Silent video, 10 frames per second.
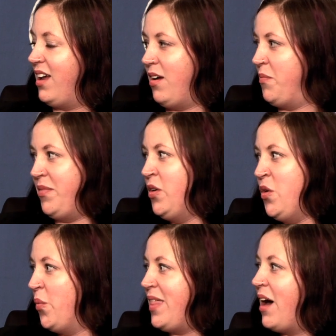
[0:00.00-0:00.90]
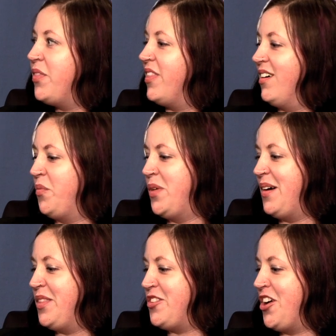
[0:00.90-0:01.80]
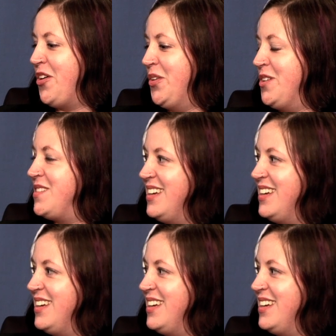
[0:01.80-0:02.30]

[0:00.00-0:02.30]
I, I mean, without the without the shareholders,